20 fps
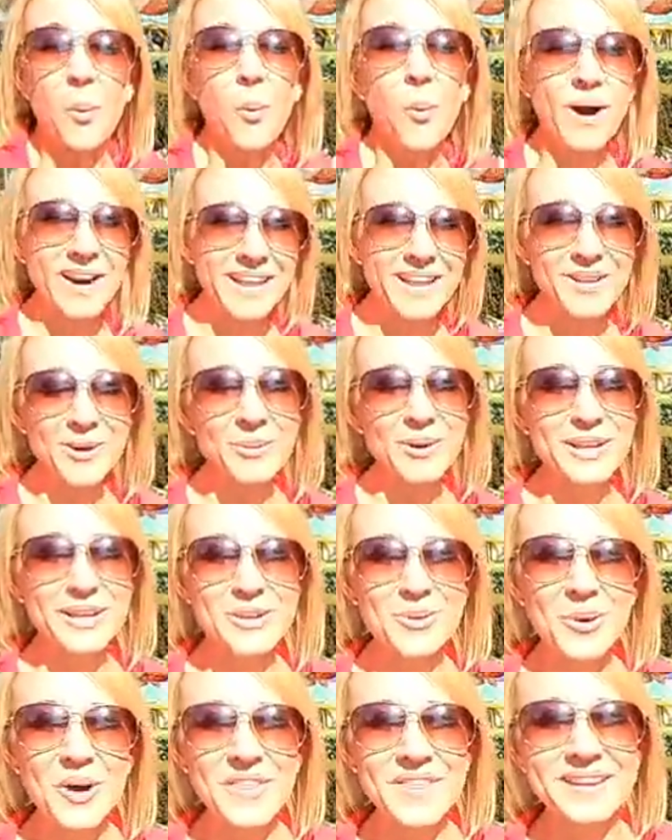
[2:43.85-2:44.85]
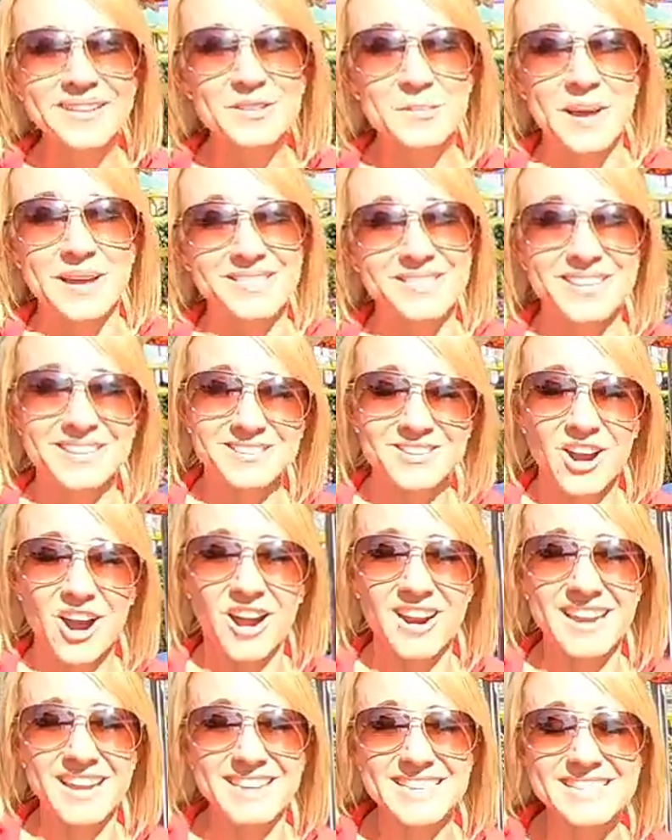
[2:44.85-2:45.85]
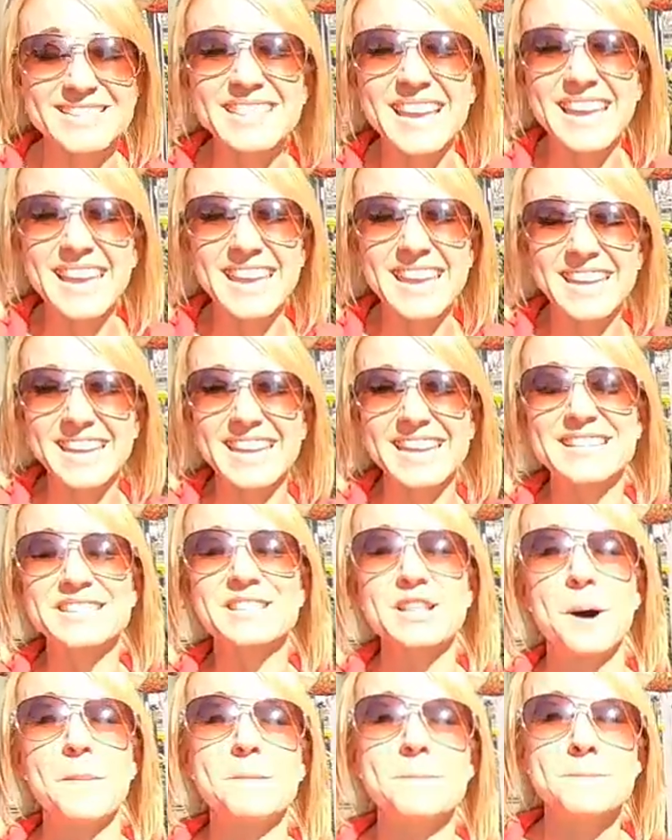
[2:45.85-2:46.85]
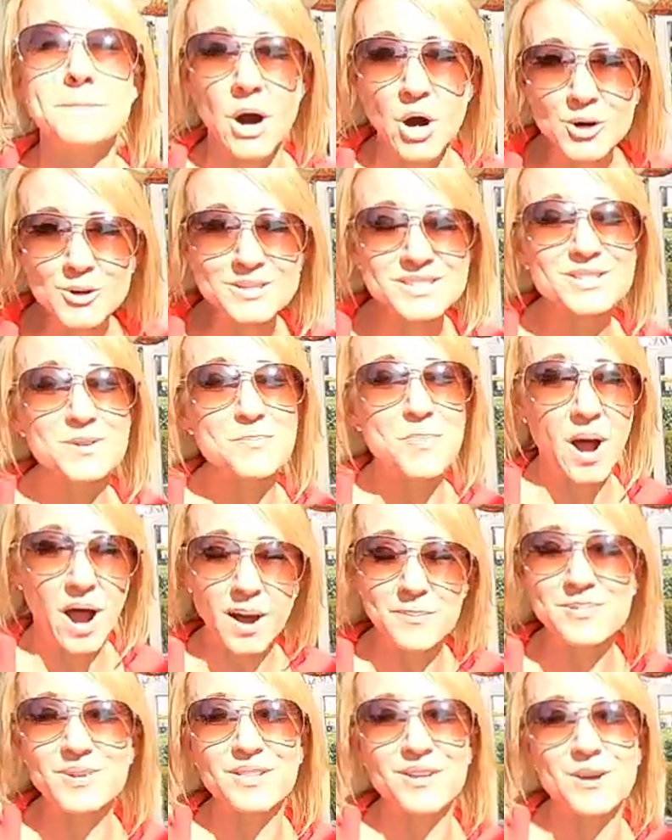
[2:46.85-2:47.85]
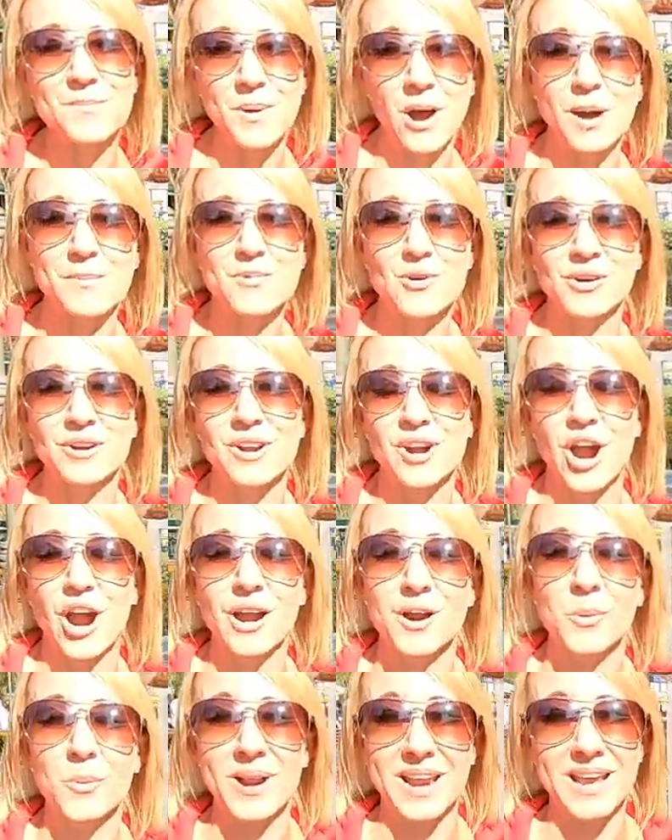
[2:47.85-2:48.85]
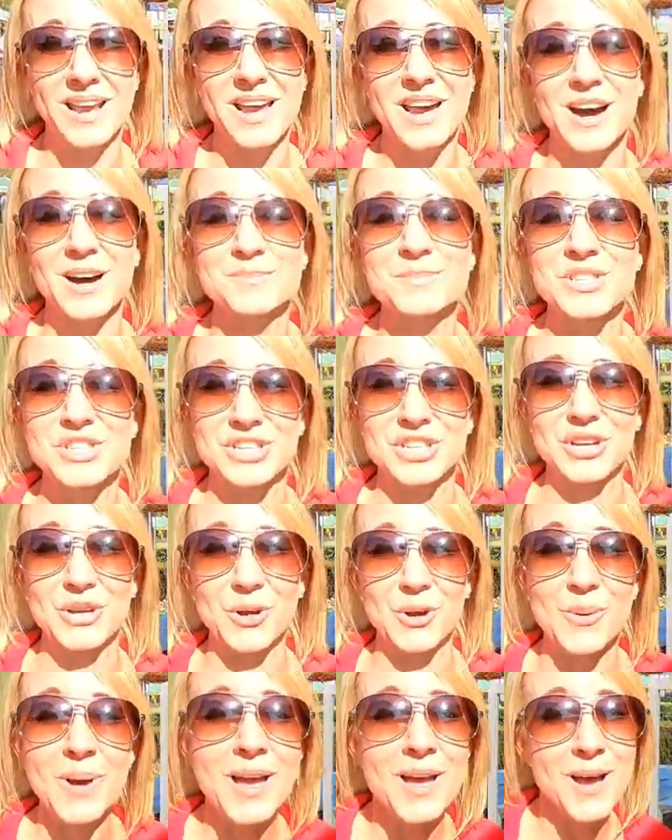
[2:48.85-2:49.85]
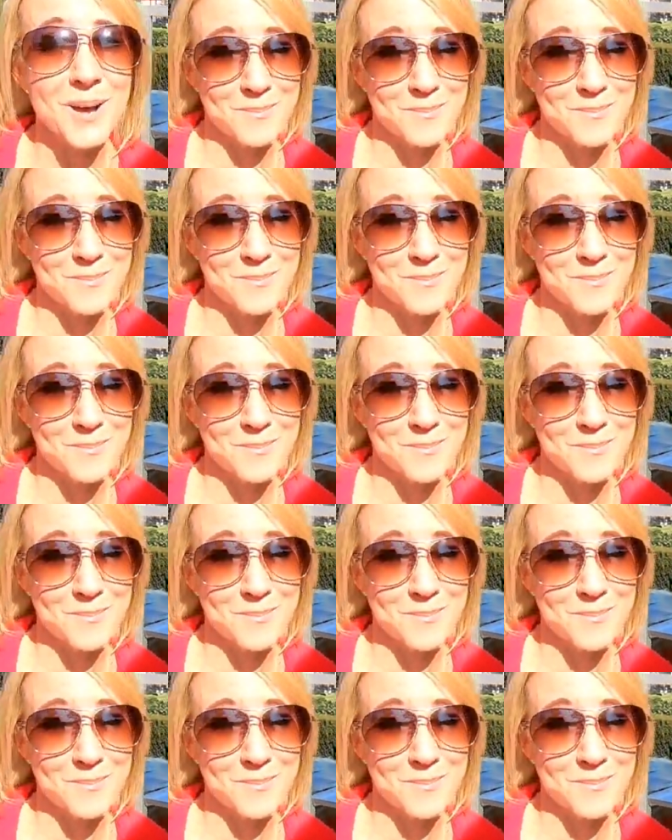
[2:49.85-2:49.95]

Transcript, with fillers: One of the really cool things about this cart is it is the most popular popcorn cart when it comes to